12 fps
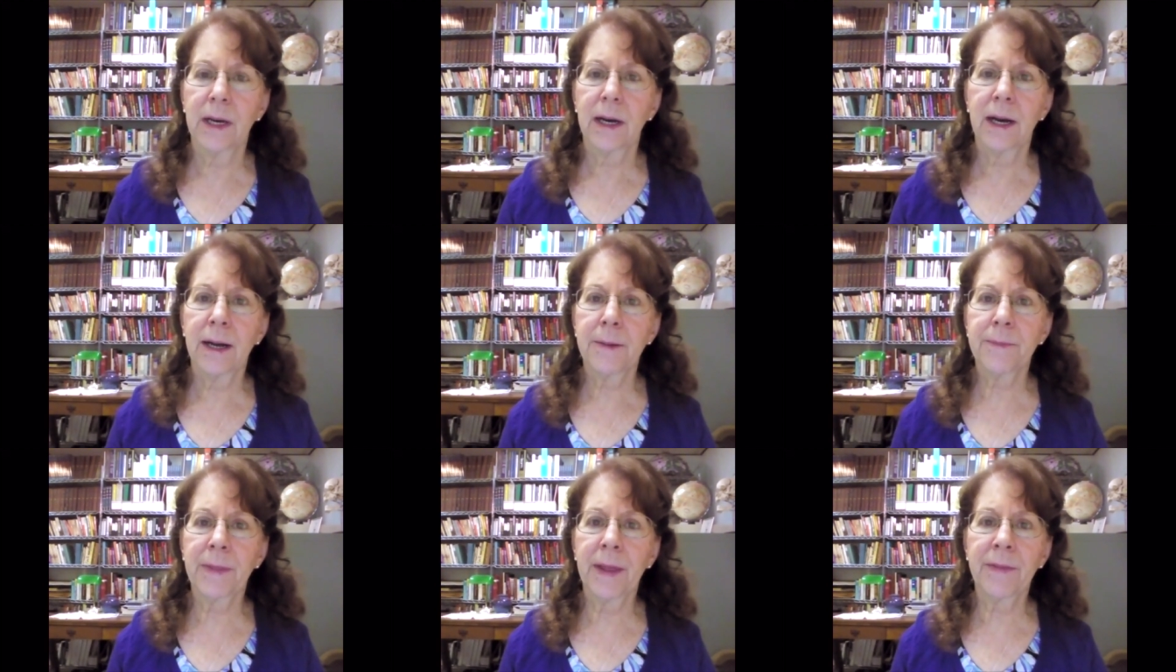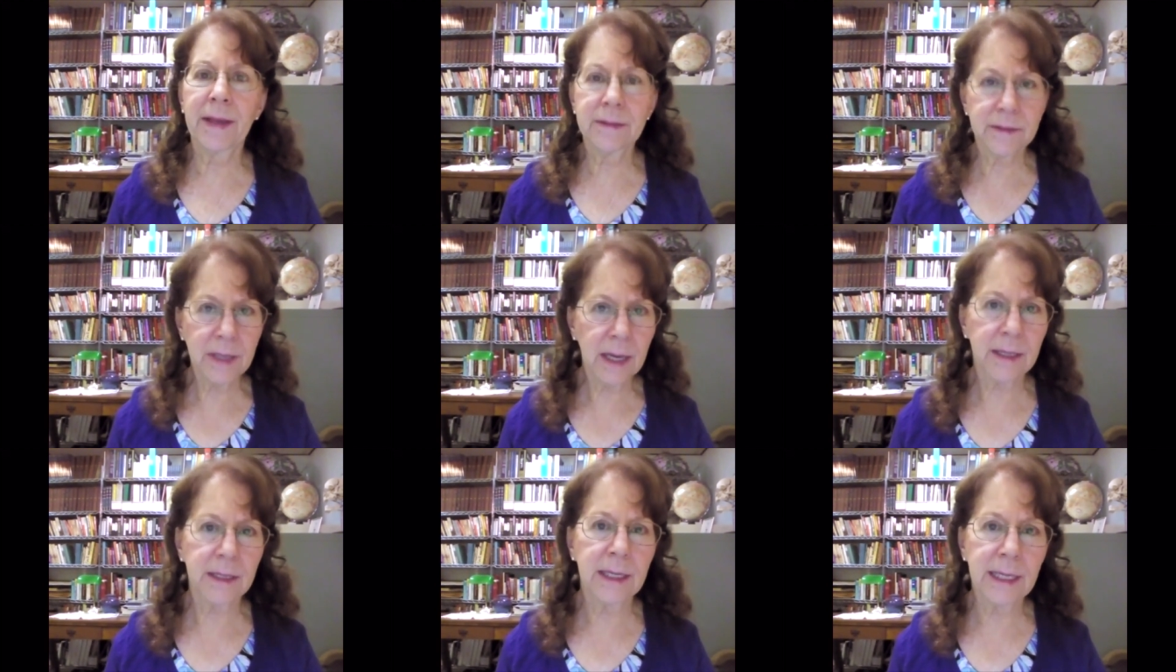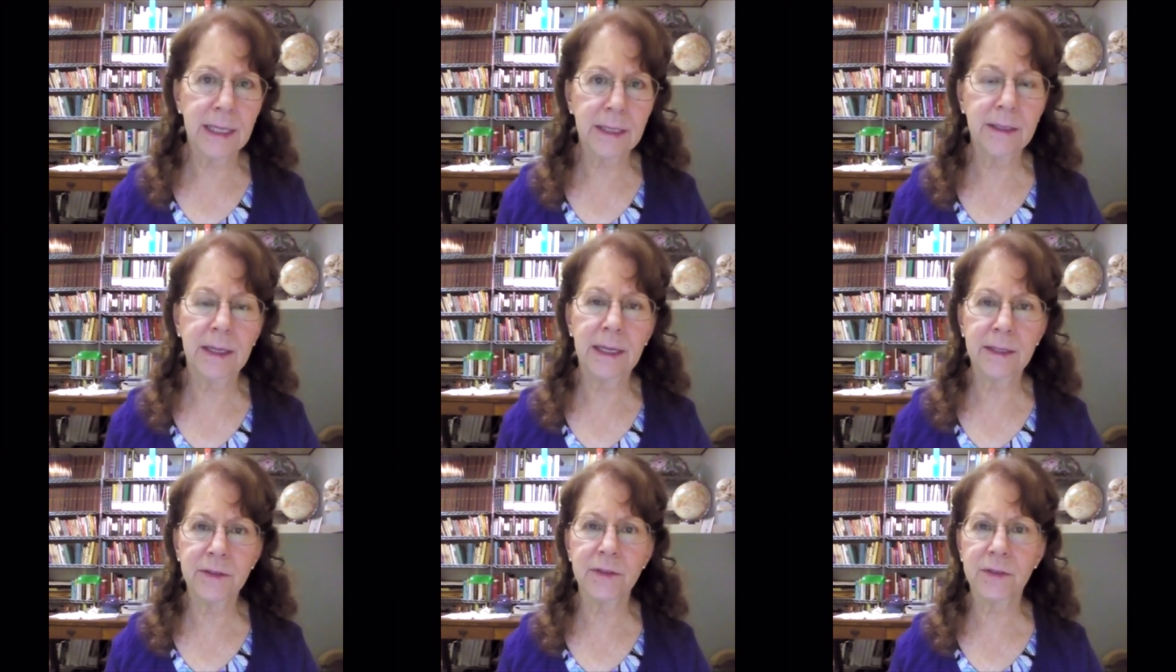Um, and they said he
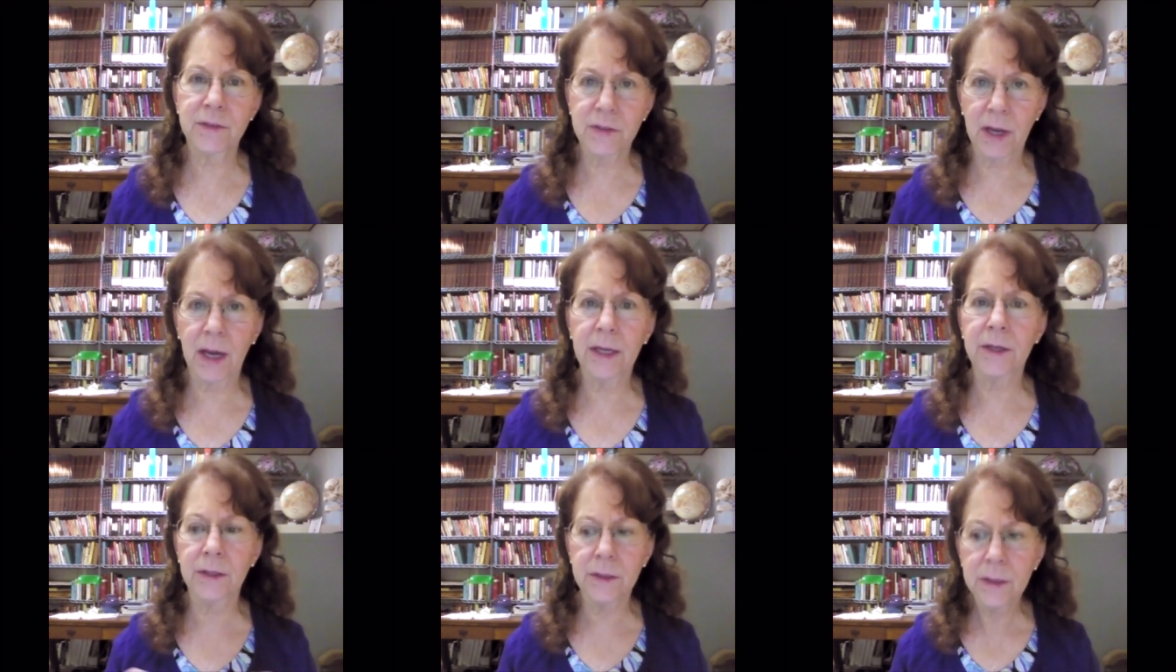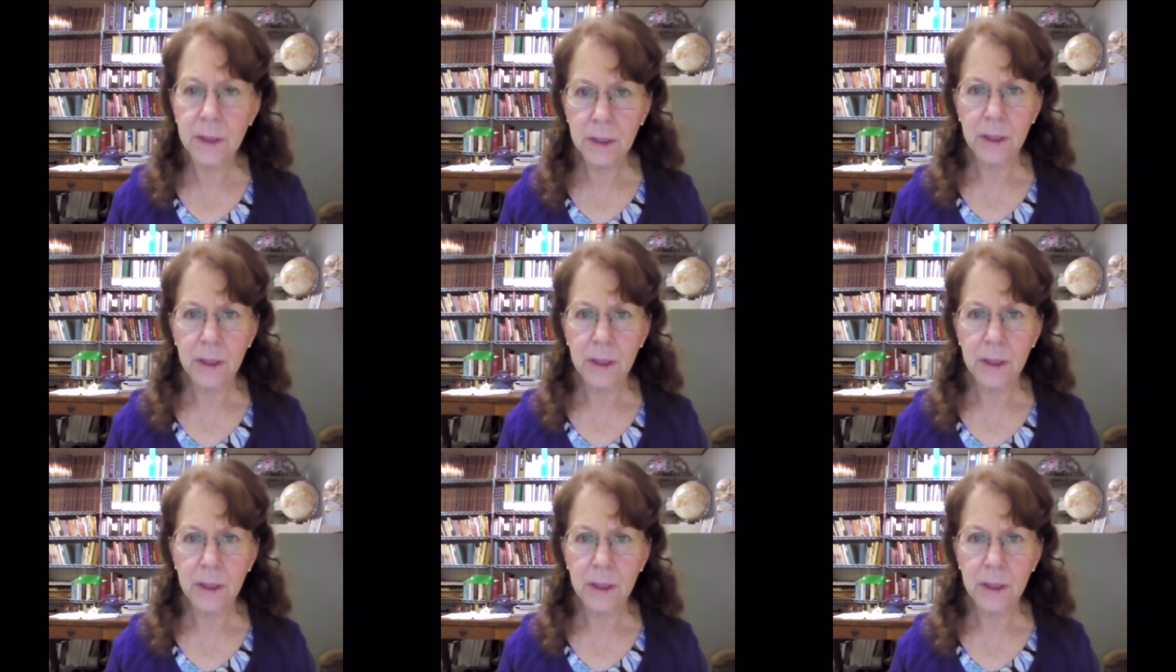his entire